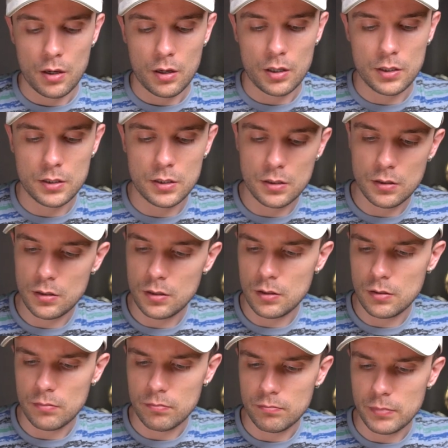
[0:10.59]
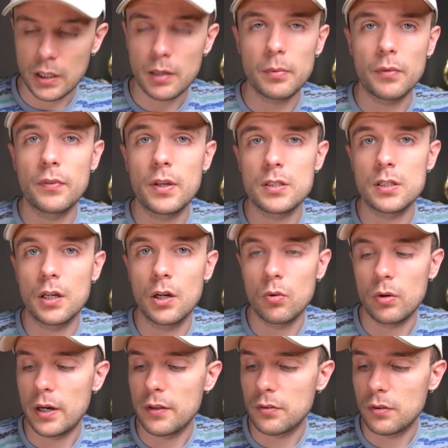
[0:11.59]
And uh, a couple of days
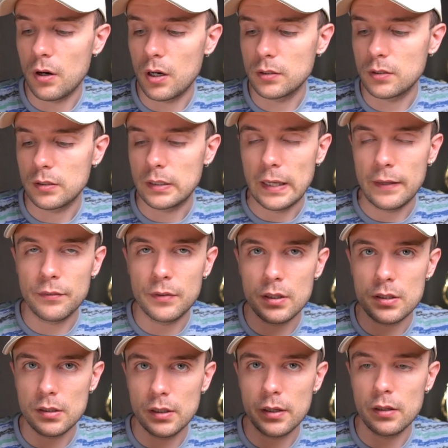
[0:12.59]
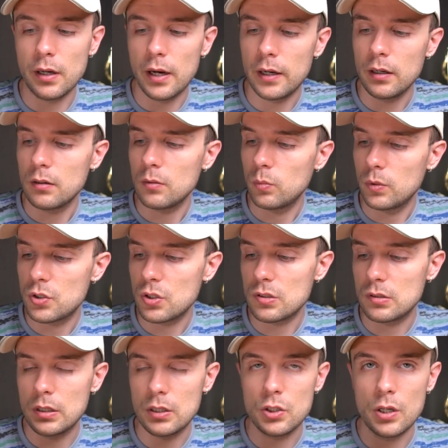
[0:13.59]
ago I thought, can this little guy, which
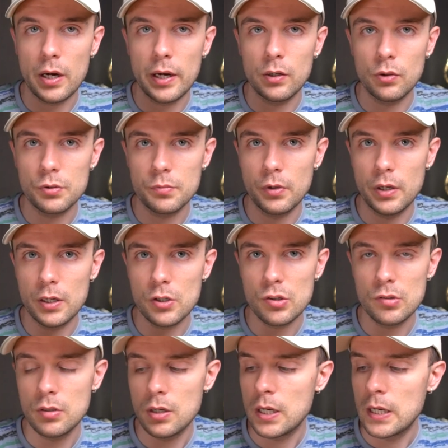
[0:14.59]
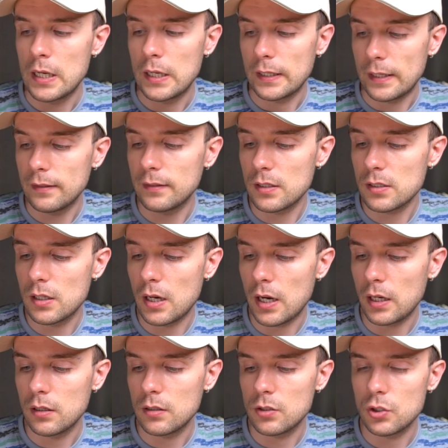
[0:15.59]
is DJI Osmo Action, can this
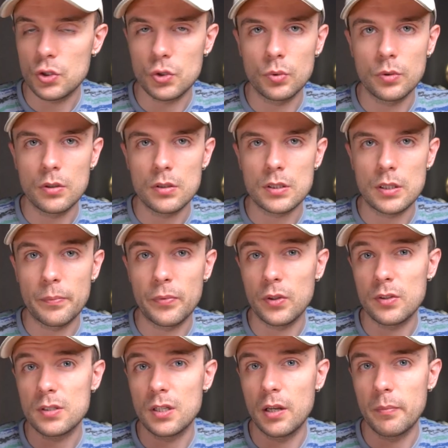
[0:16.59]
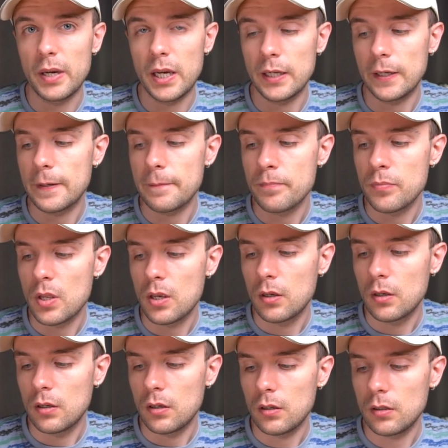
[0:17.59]
guy shoot something cinematic?
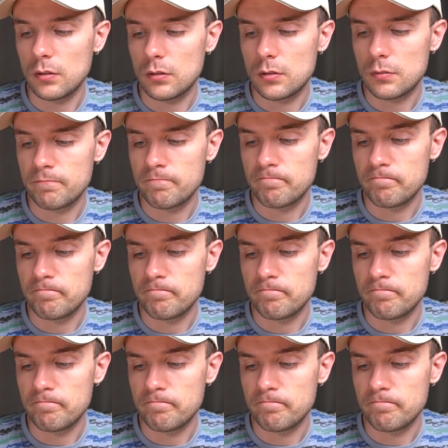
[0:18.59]
And